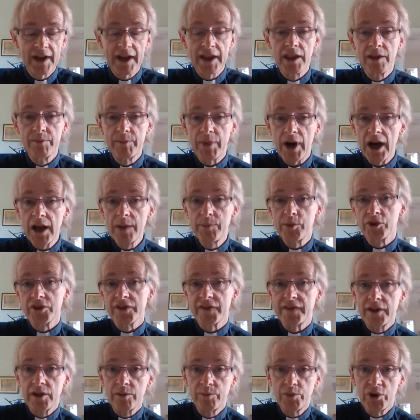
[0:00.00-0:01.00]
In the
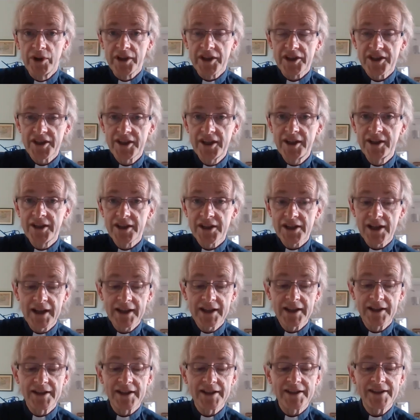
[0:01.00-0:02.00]
Bible's viewpoint, sin is
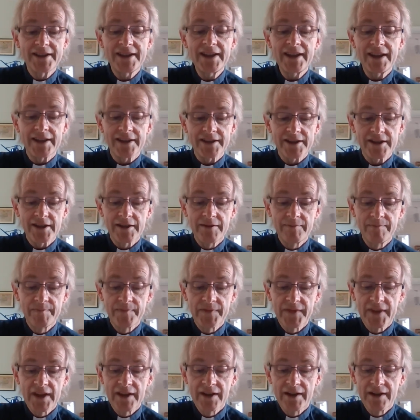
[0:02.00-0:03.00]
like a disease,
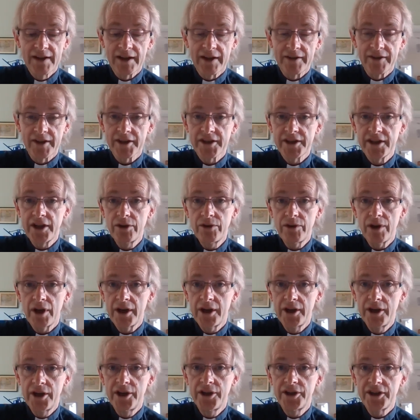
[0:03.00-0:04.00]
and there's no
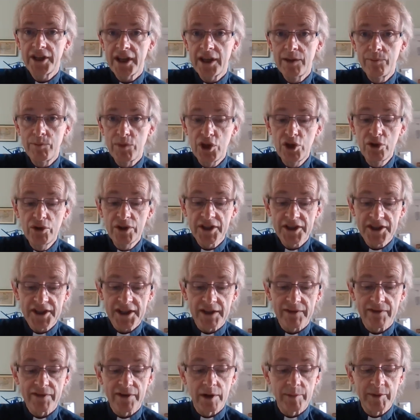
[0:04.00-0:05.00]
herd
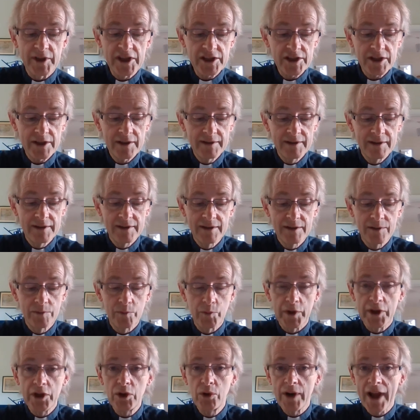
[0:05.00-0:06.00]
immunity from it.
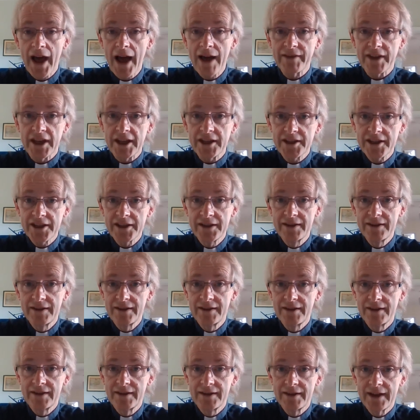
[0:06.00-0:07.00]
We all have it,
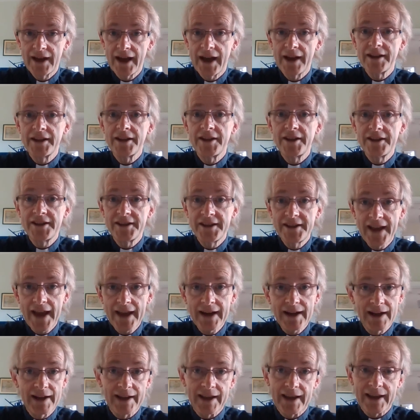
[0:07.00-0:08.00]
and it is
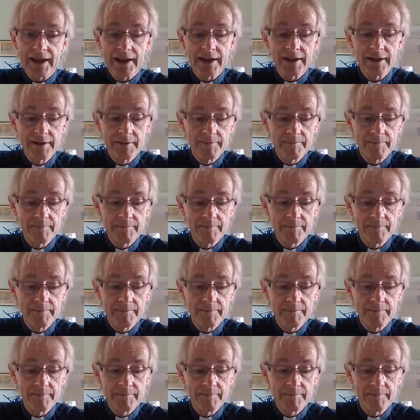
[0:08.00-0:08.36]
deadly.